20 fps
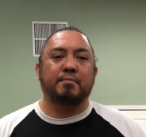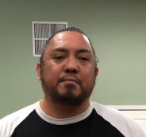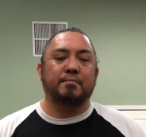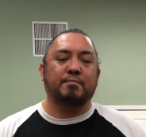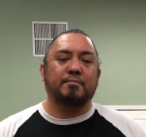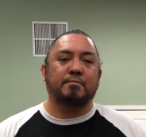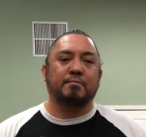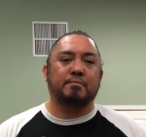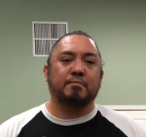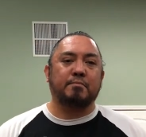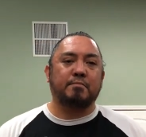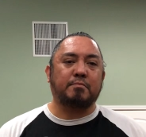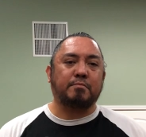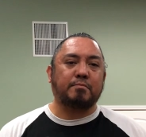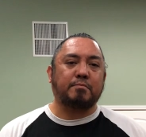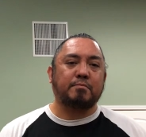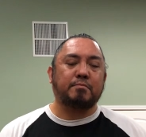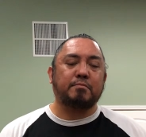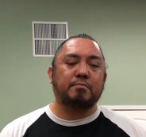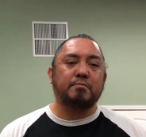
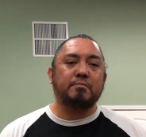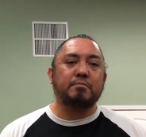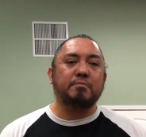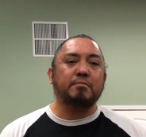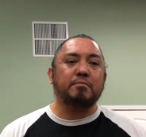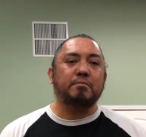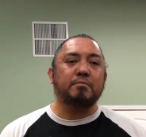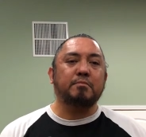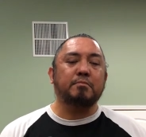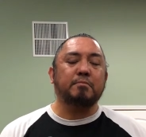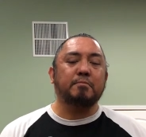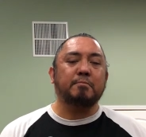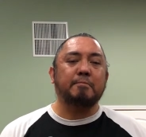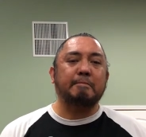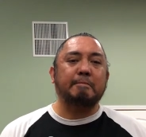(silence)